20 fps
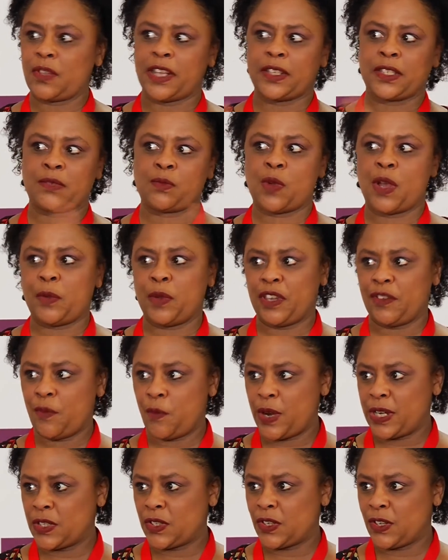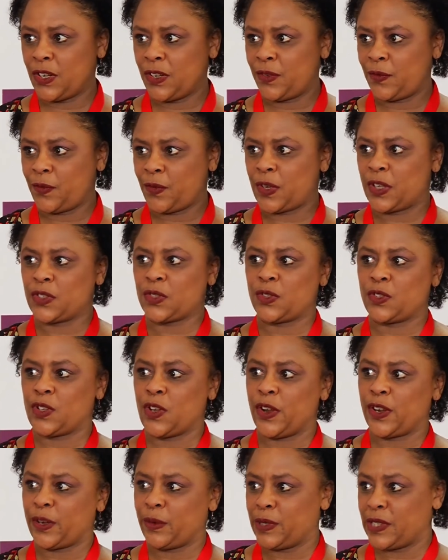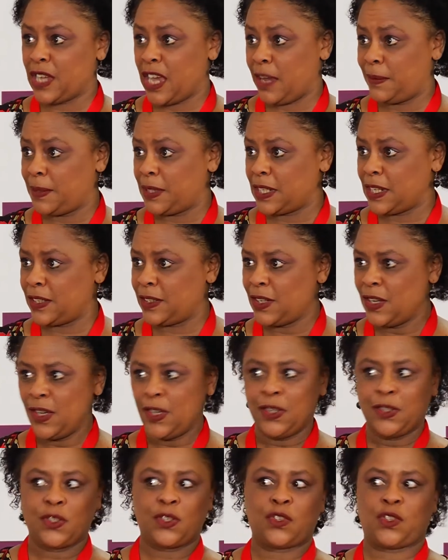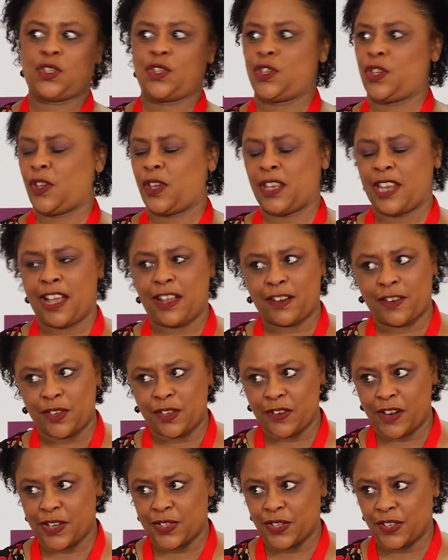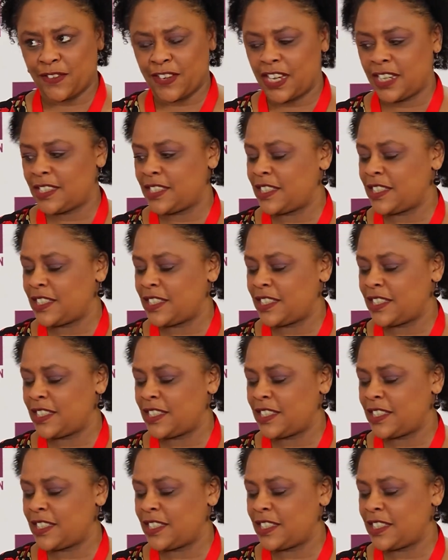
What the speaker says: That's why we have winter, because her daughter was absent. So she took it out on the rest of us.